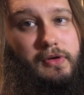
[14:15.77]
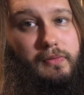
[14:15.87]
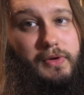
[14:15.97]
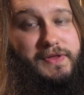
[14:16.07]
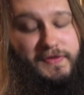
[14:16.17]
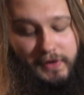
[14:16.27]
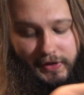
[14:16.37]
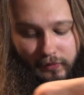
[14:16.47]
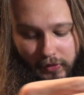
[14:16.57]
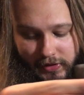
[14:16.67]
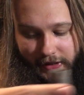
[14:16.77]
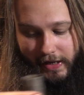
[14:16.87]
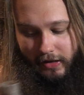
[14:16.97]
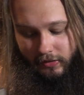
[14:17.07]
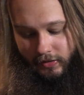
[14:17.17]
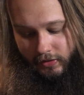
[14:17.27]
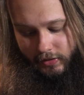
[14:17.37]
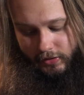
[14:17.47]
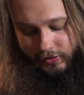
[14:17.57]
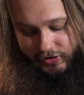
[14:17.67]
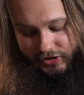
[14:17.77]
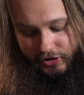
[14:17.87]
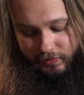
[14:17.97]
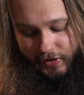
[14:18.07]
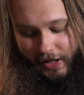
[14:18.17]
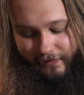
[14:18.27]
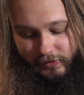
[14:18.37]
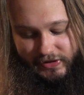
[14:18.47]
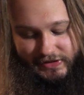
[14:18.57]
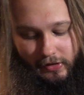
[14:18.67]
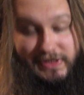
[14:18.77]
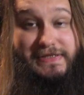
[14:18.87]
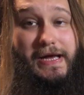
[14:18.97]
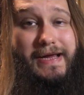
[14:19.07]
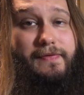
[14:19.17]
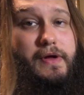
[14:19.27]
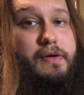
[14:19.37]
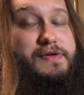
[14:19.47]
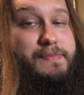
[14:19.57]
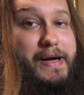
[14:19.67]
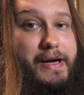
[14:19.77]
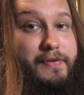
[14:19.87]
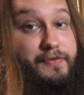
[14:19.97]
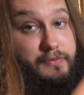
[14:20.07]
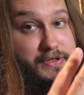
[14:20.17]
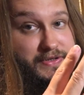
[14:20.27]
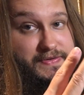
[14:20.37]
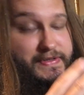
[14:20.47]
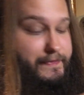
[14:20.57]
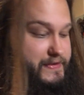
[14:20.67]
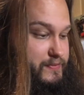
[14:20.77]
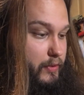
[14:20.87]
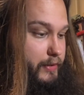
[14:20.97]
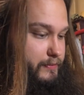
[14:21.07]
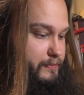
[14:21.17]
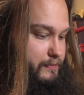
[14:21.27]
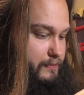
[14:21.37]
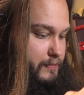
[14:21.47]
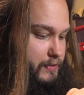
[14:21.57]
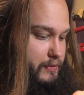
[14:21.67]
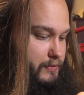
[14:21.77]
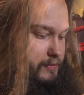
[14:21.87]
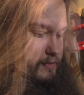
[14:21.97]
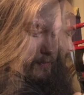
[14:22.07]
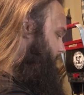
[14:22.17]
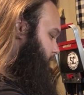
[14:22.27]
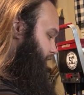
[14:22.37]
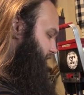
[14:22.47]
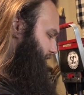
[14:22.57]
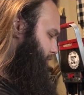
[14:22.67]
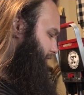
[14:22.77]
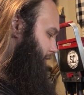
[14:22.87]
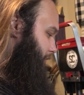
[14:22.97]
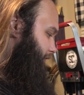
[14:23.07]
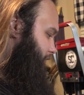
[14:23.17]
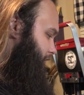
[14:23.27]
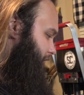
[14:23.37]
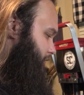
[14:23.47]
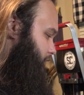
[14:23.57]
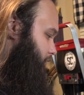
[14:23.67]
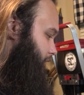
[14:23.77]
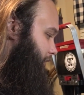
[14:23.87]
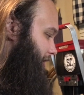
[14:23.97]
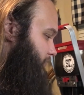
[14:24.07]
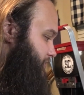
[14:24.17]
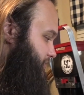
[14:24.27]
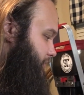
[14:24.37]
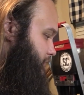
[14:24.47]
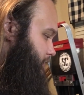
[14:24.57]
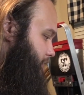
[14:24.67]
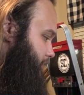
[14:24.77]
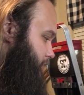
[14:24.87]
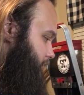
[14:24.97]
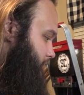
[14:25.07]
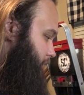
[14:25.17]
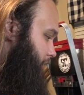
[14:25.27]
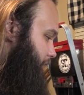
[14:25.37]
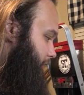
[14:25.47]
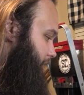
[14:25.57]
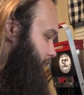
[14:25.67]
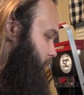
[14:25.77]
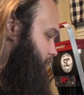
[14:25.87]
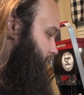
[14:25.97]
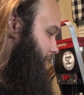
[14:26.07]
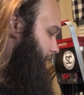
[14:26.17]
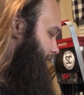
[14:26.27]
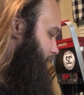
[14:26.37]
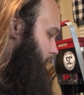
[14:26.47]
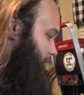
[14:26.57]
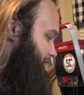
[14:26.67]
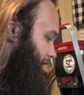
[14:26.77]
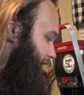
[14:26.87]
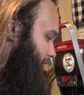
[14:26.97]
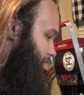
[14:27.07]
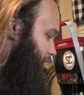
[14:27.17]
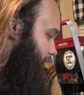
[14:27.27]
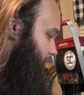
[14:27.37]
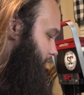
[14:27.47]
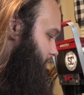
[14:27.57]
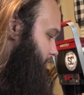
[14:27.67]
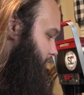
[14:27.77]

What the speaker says: With the 31 cal, you should be able to start stacking those by 3s in this wad. So we'll get some of our buffer in it, 1 level scoop, and then we'll try for 5/8 here.